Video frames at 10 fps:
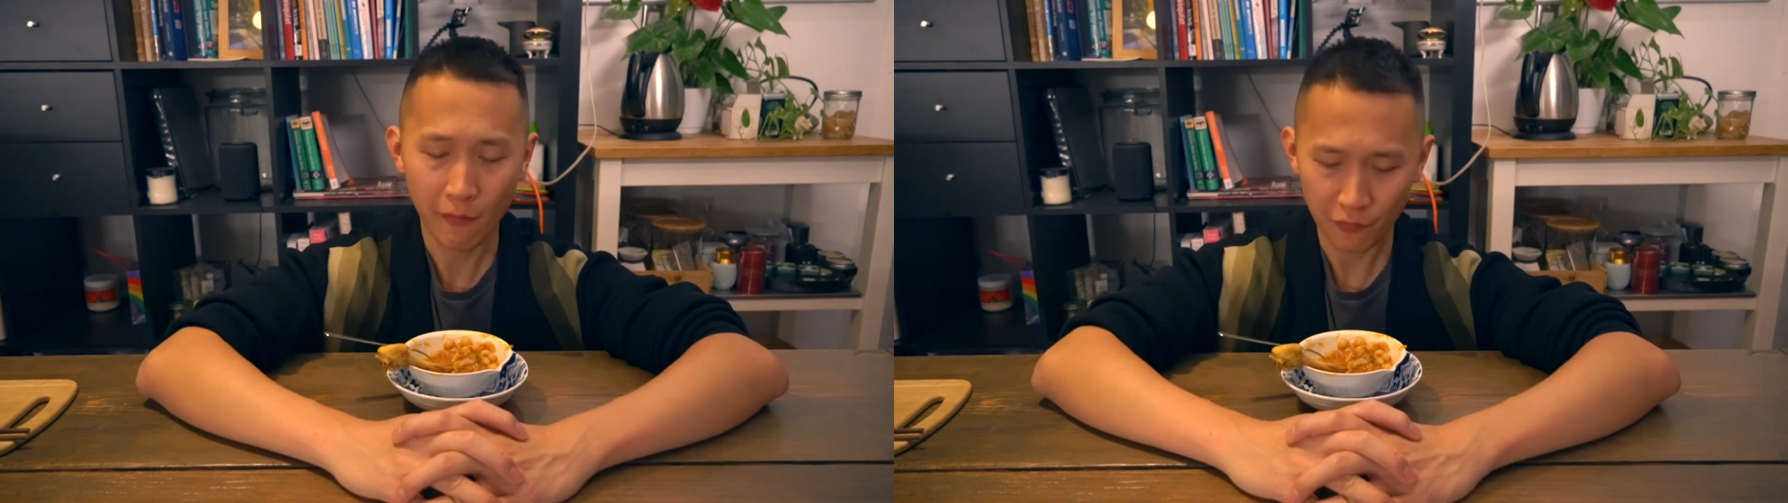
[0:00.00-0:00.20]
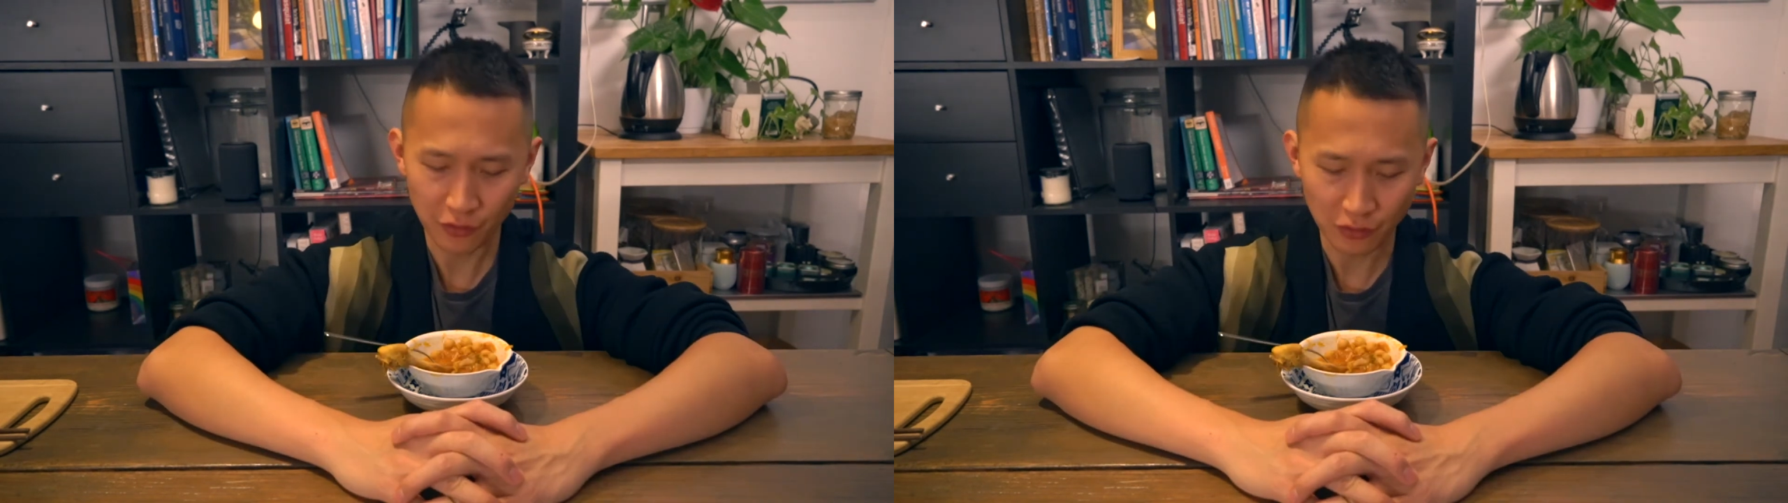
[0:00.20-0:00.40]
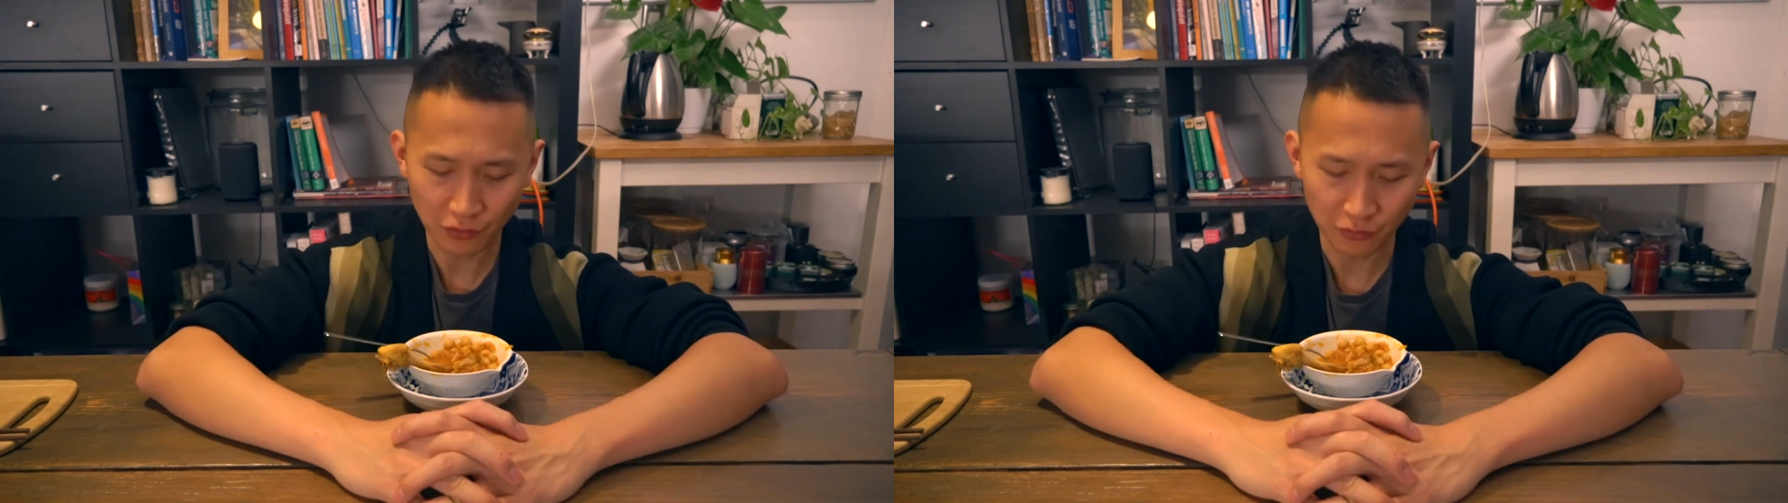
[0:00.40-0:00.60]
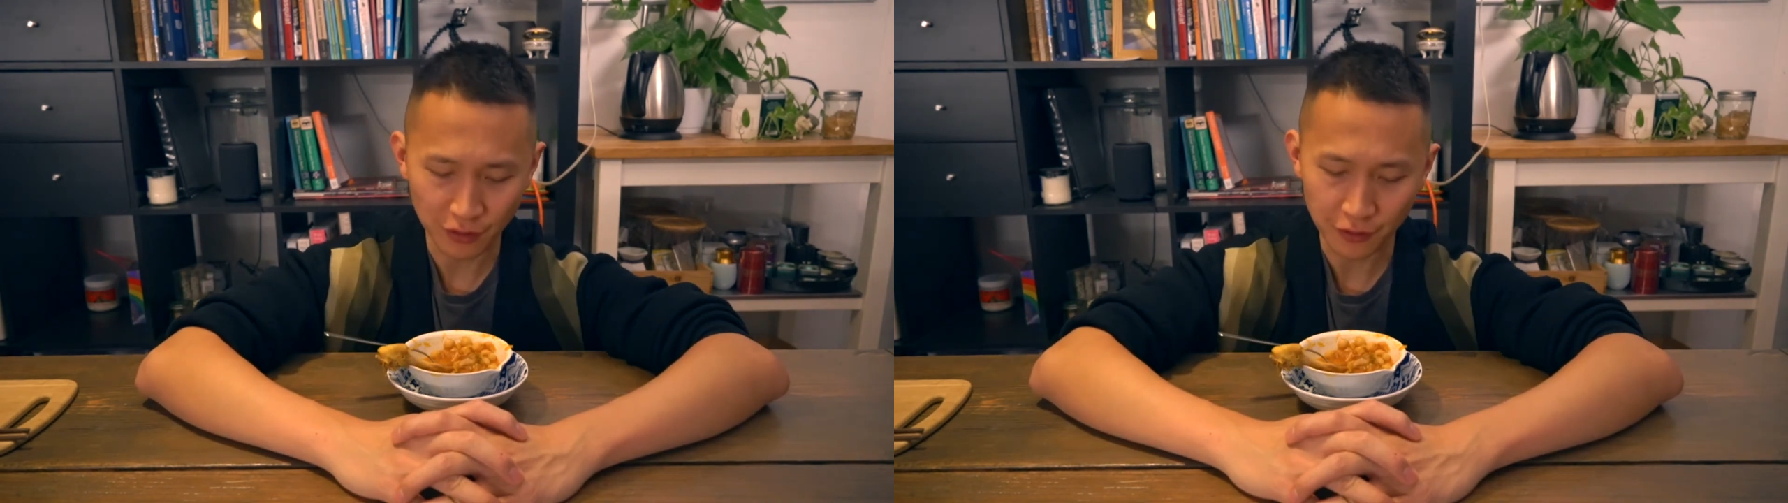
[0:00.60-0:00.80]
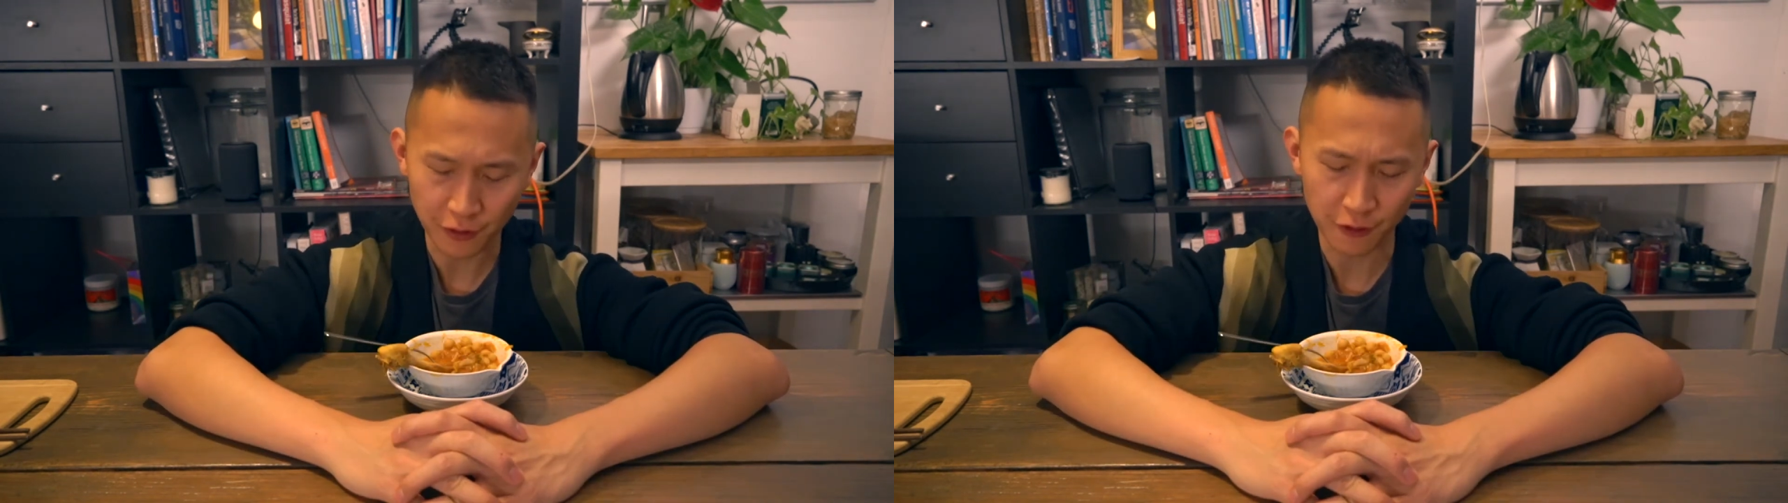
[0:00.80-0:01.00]
This is
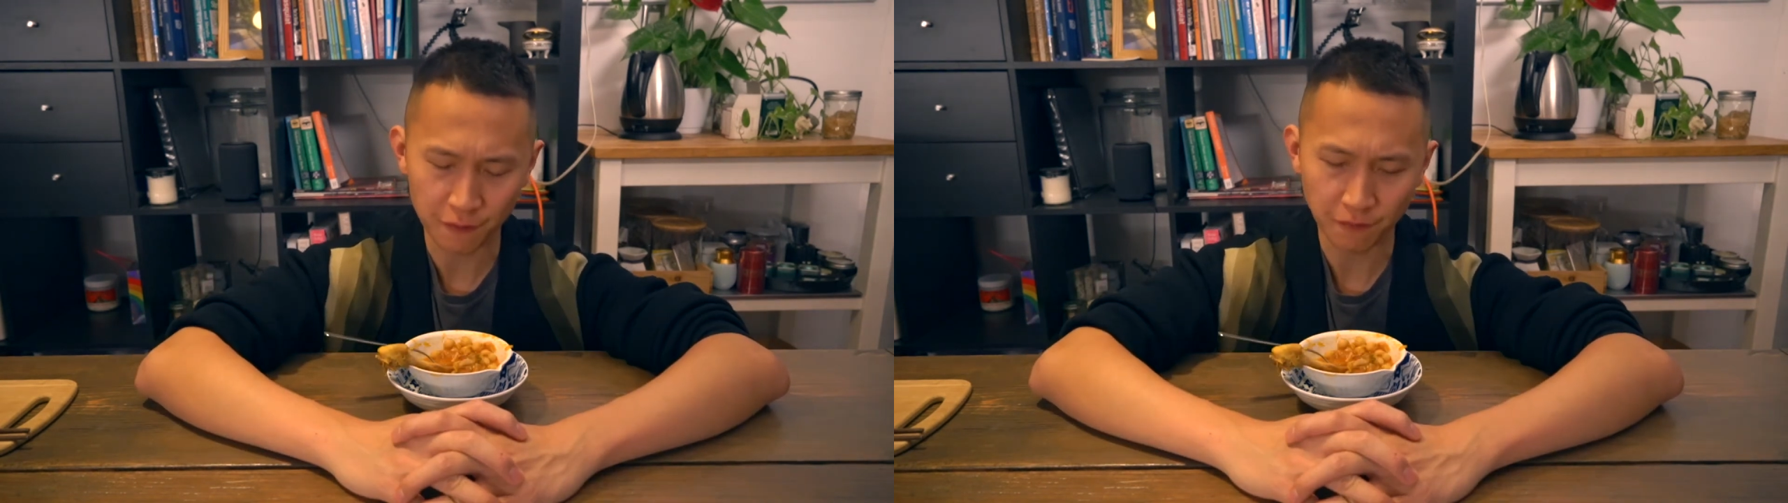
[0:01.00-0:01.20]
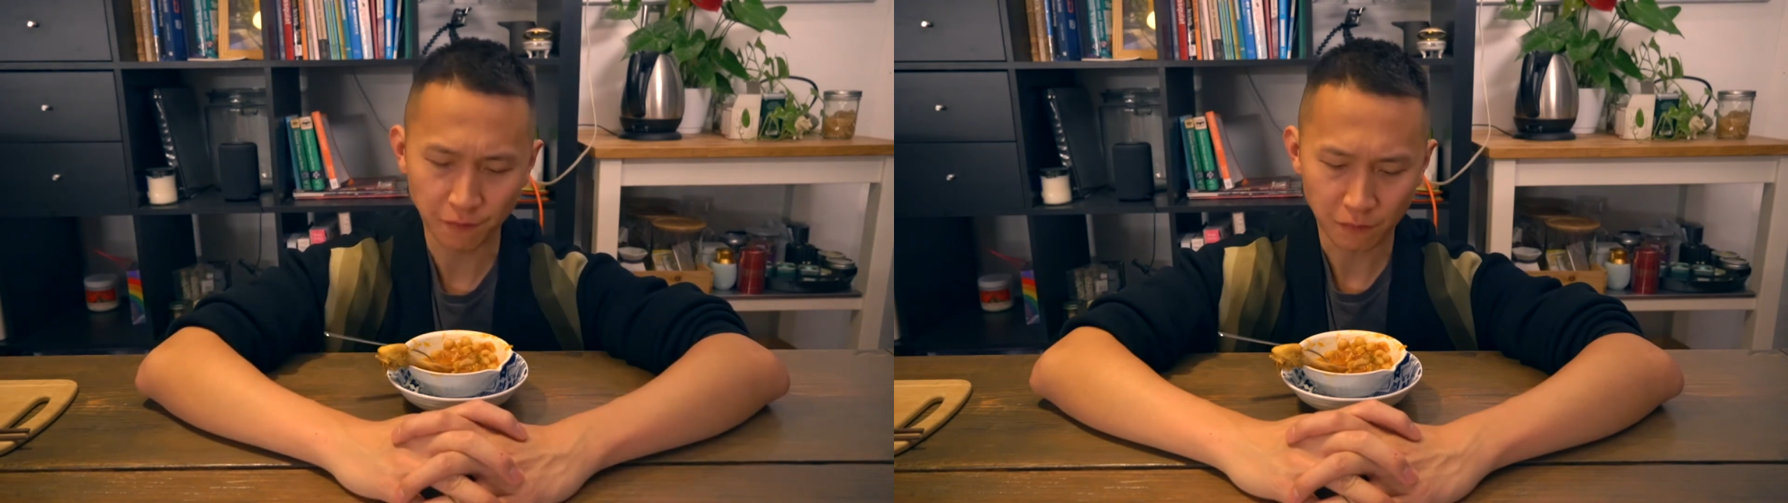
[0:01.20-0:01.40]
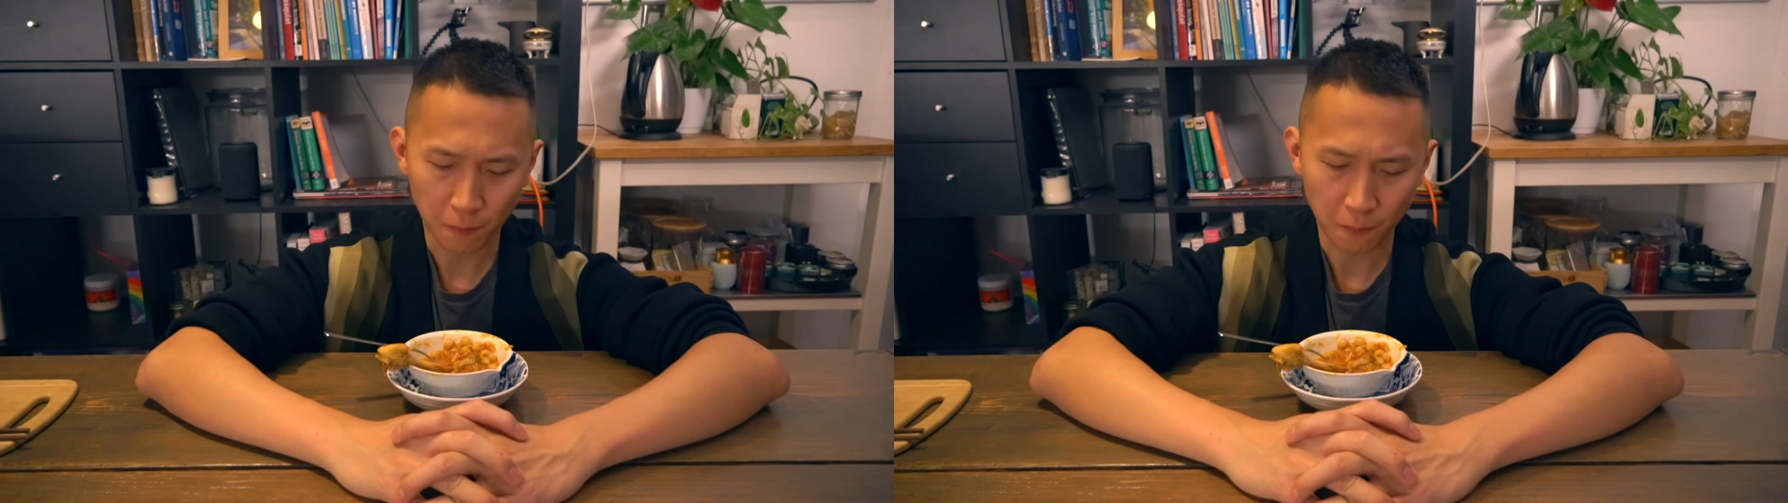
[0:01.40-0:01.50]
really good.